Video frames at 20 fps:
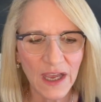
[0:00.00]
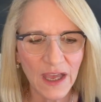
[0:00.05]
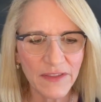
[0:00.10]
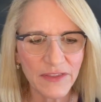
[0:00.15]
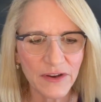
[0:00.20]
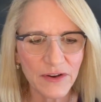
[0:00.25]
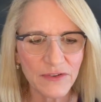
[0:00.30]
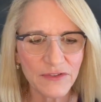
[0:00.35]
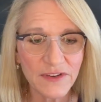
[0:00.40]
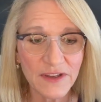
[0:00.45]

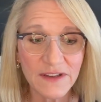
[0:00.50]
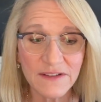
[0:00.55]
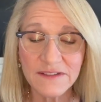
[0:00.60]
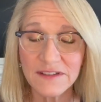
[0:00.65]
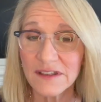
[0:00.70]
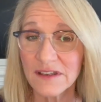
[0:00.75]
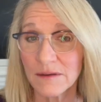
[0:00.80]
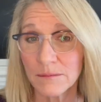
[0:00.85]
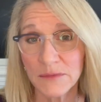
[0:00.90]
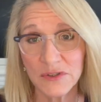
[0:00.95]
others is
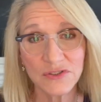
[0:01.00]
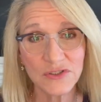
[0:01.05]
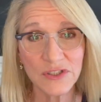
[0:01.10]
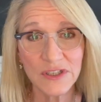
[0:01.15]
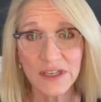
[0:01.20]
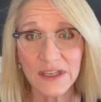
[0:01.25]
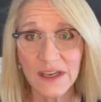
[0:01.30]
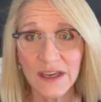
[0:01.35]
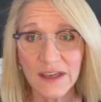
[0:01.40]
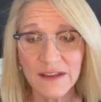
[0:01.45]
to commission
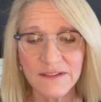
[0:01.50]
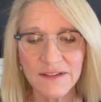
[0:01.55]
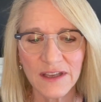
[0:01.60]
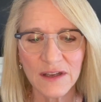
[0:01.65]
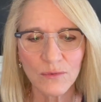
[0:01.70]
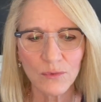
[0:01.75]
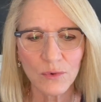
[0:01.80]
a Kaizen